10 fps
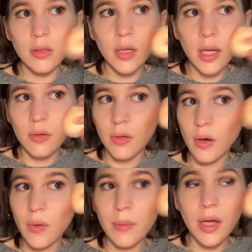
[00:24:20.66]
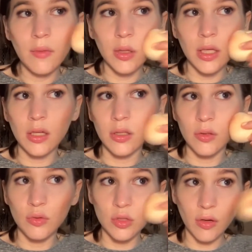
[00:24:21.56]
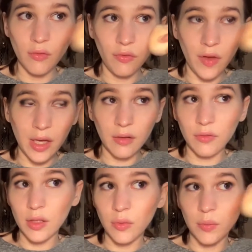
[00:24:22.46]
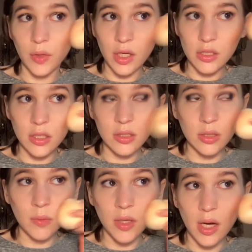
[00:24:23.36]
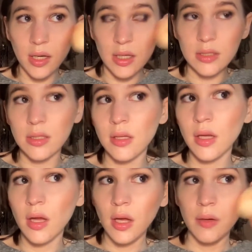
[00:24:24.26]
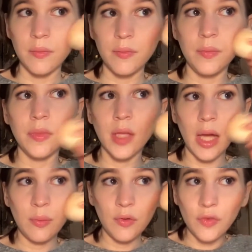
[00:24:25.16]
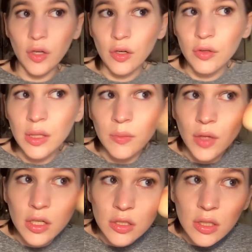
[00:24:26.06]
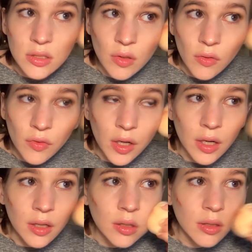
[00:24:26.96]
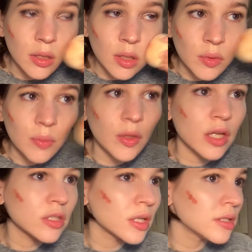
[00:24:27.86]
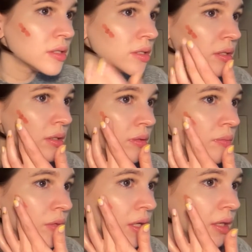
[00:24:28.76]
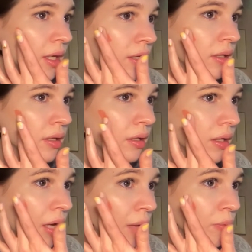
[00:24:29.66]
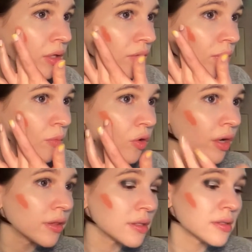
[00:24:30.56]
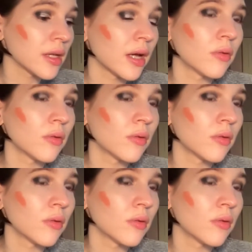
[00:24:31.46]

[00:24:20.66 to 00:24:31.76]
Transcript: I don't know. I'm not really a huge fan of liquid blushes, to be honest. I prefer cream blushes over liquid blushes, but I like, I put even more on this side.